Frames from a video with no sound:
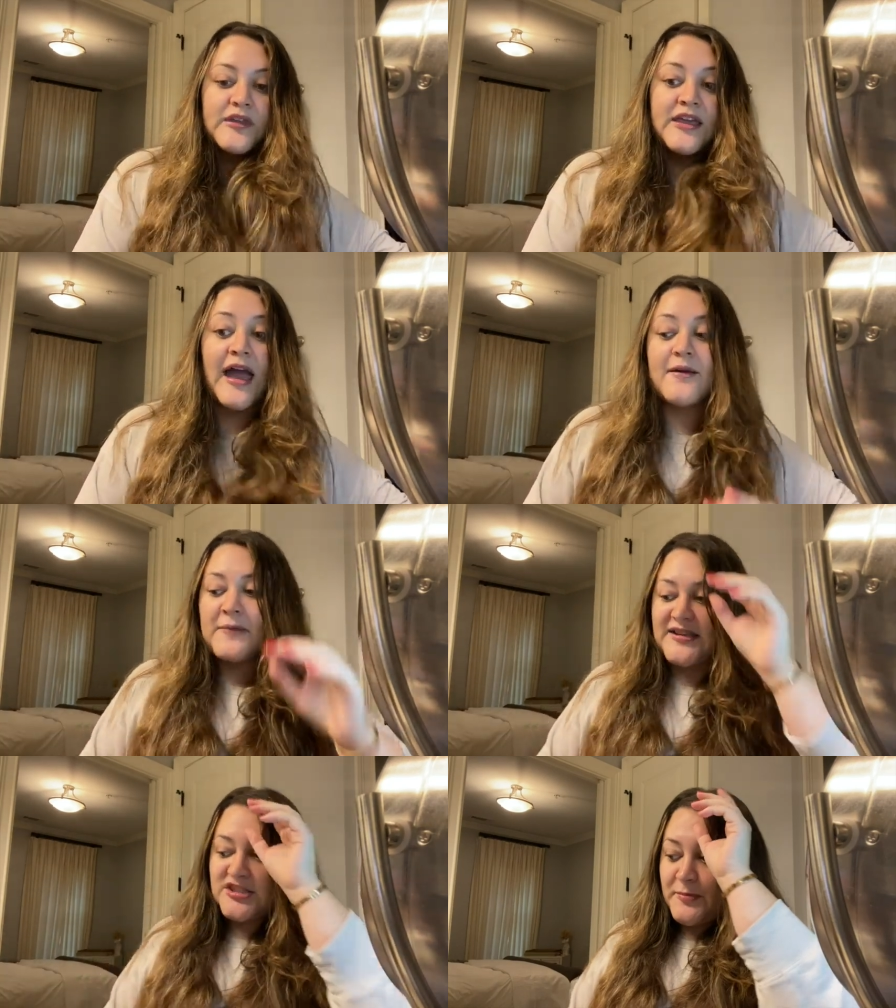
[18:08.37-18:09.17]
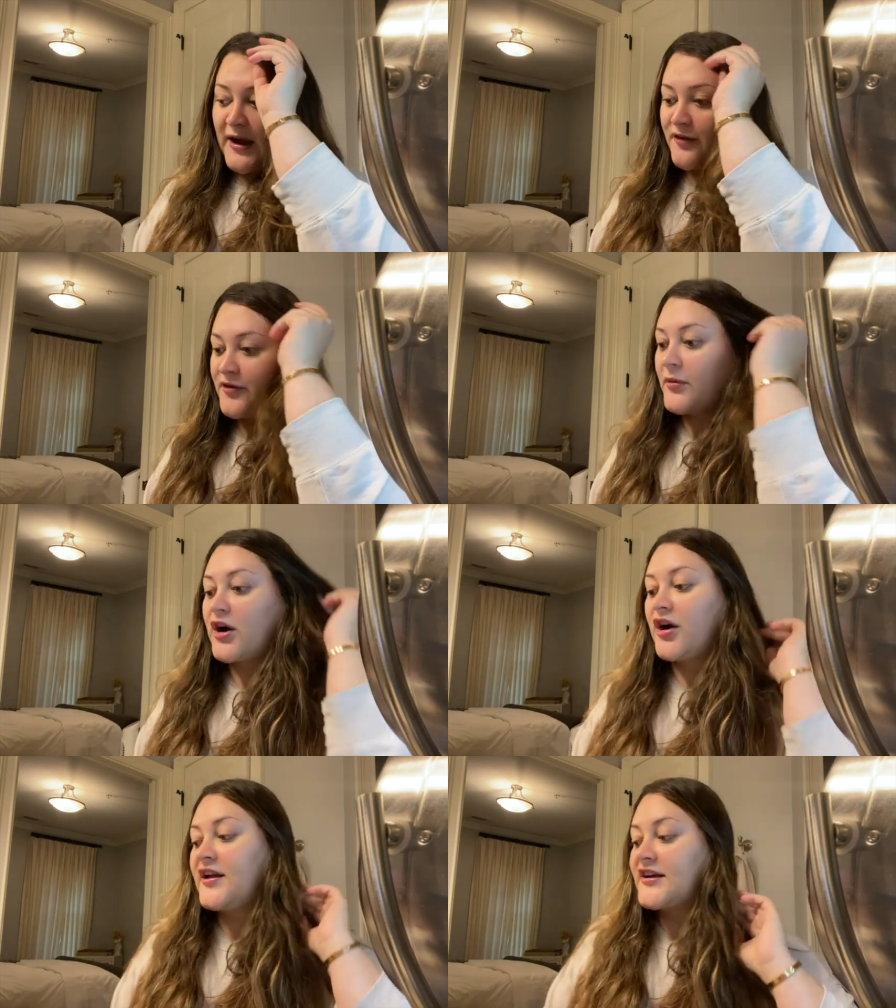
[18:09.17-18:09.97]
get my spare from
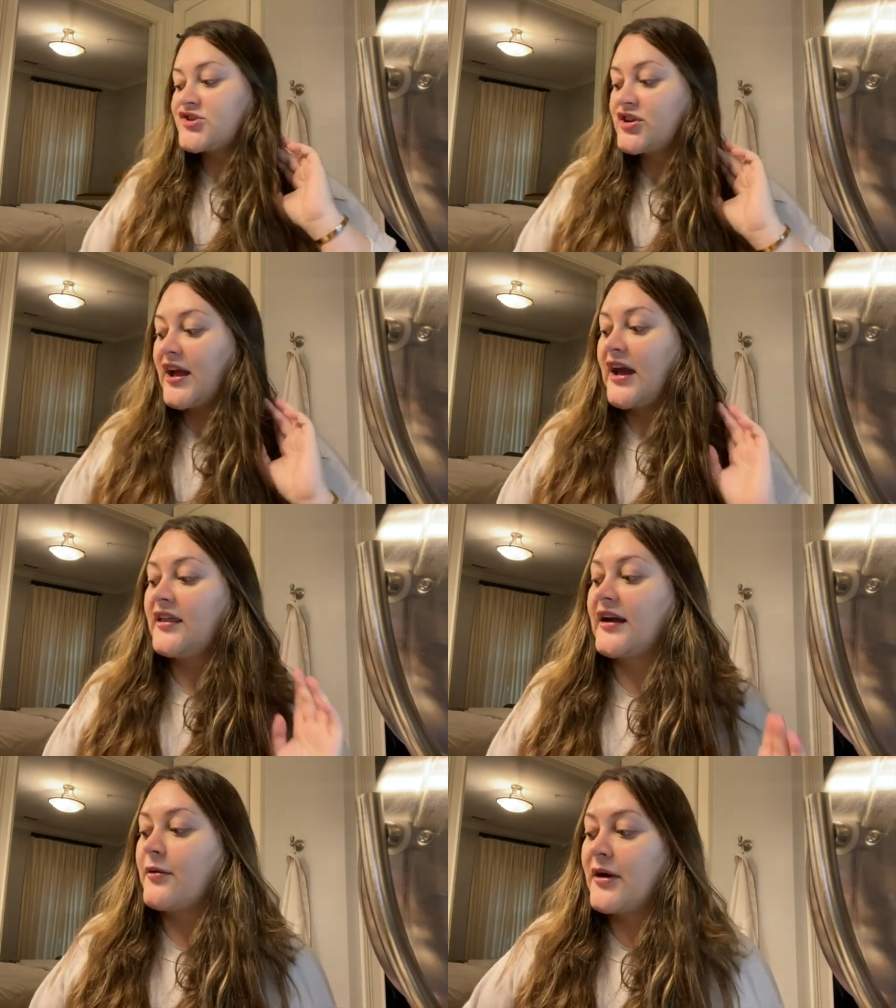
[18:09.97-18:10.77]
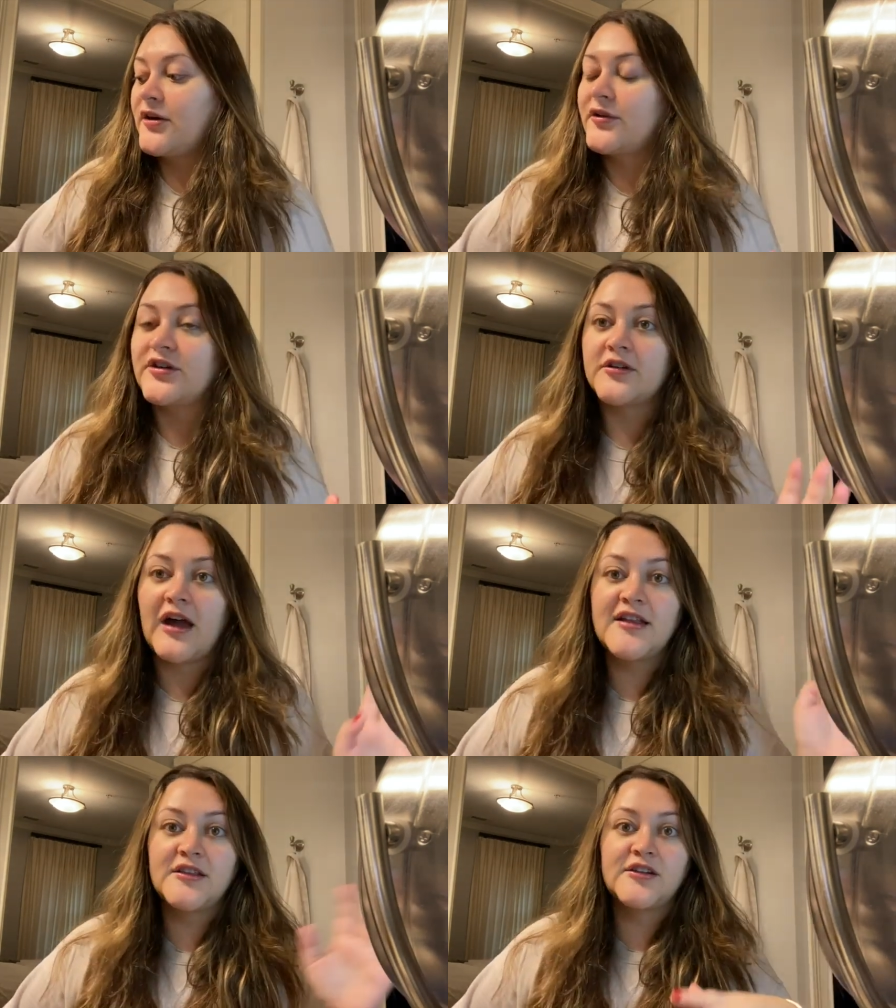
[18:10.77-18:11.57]
her yesterday. Like I went over to,
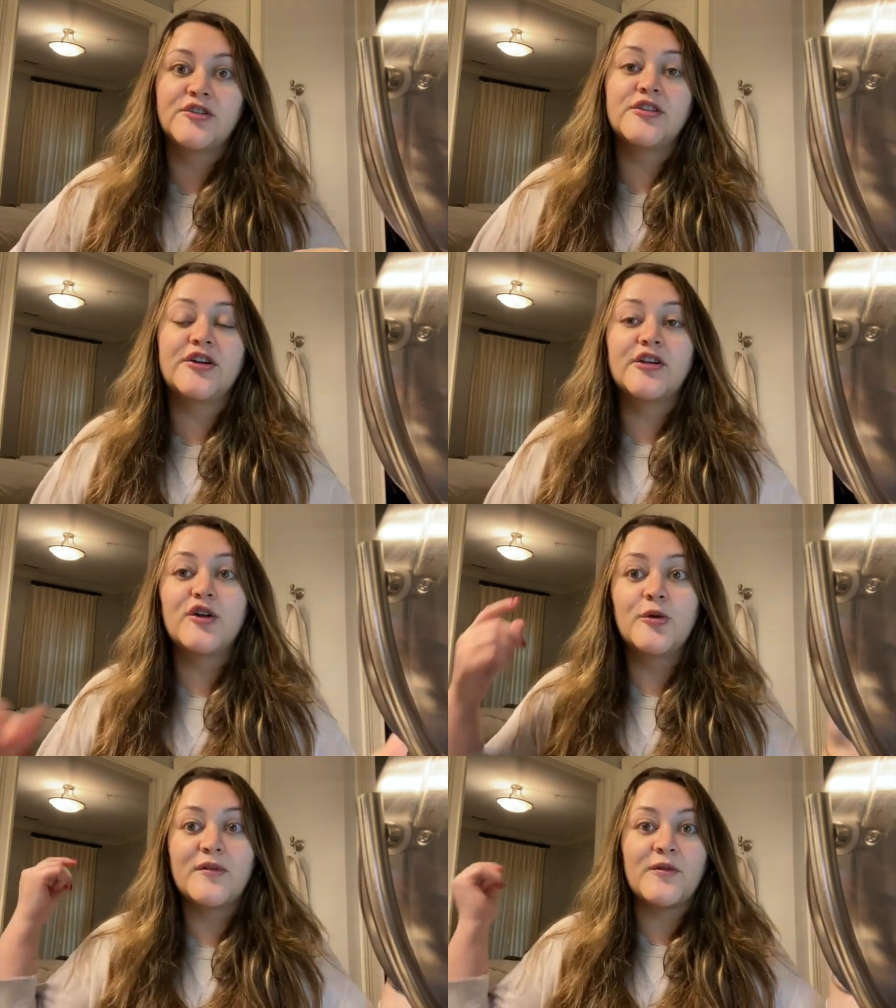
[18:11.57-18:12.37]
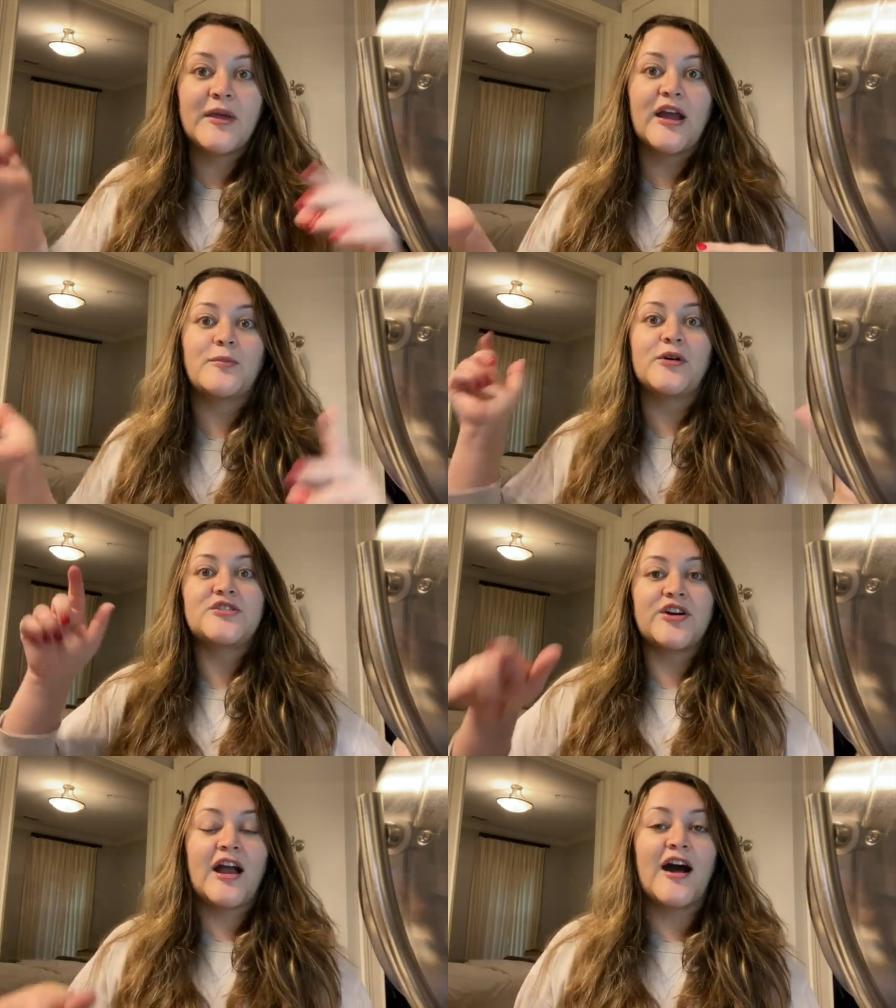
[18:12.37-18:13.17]
I literally Ubered from the airport to
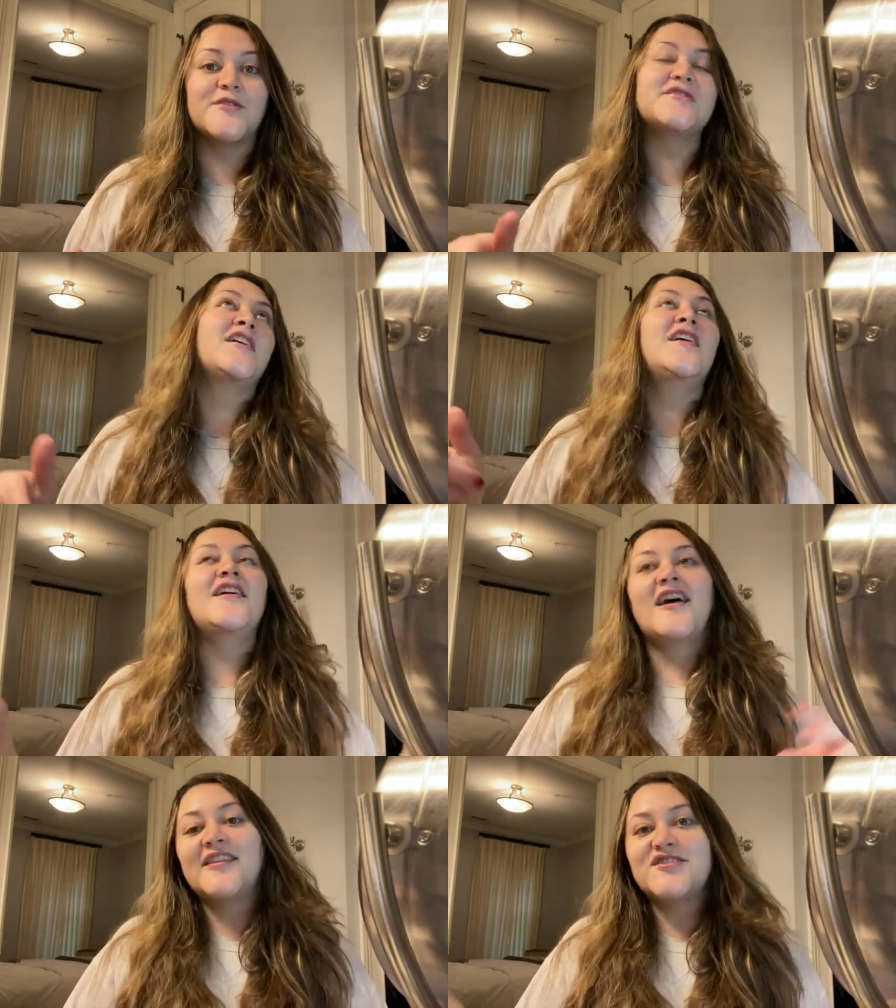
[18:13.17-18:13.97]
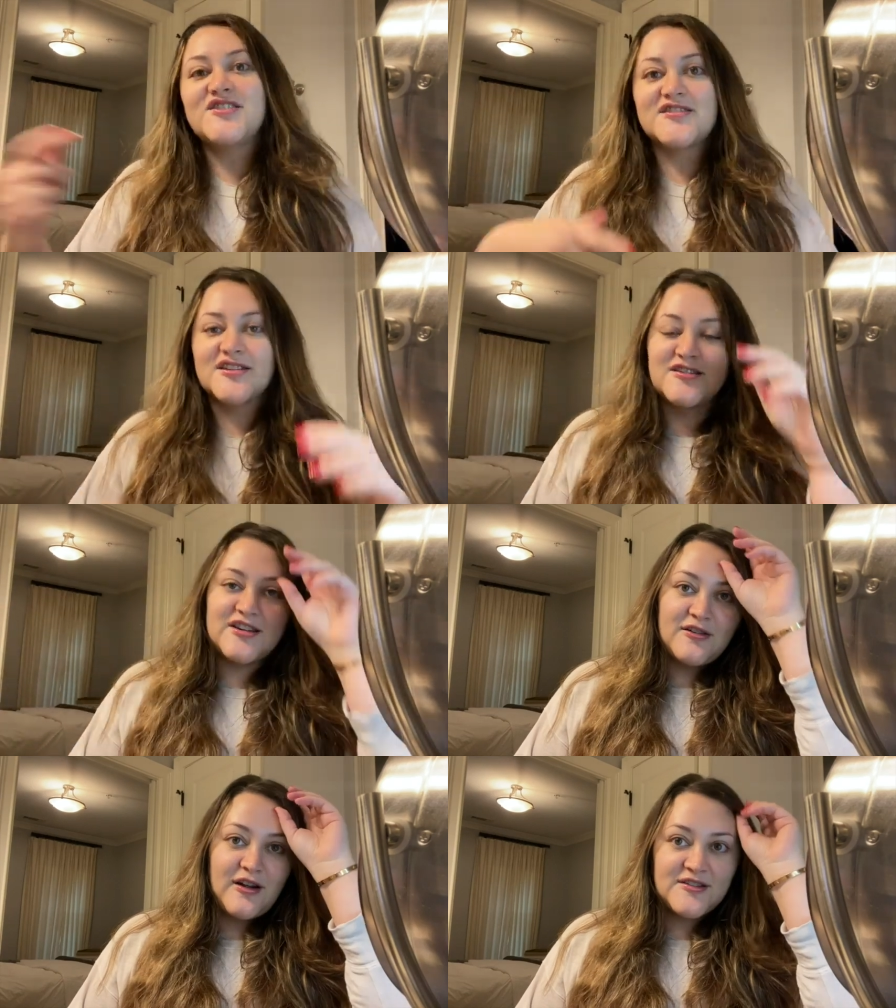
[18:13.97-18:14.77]
her house and then just
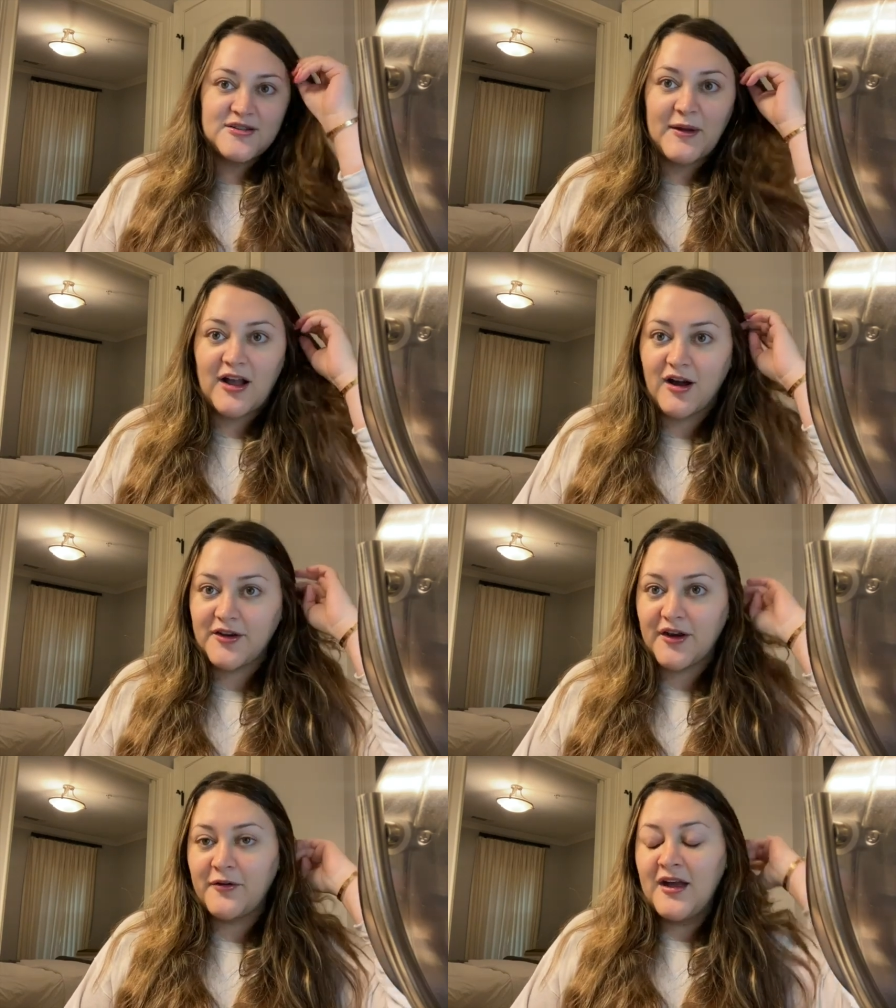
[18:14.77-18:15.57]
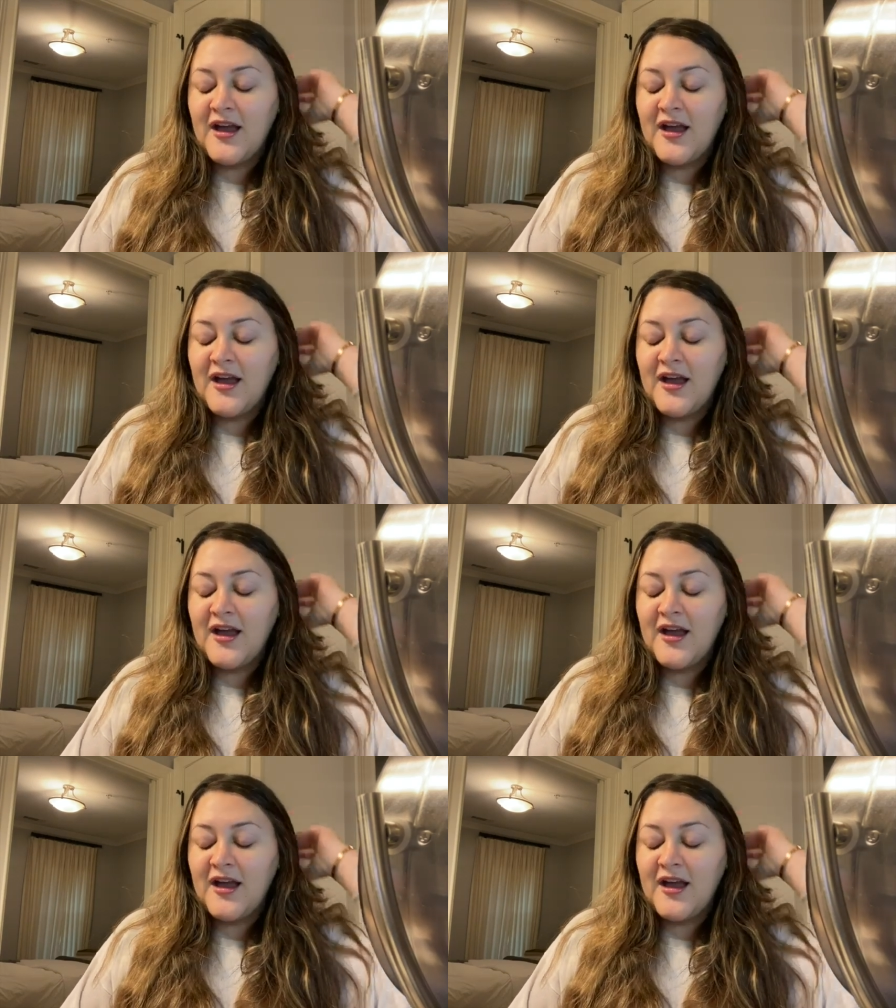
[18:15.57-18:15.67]
continued on to my condo.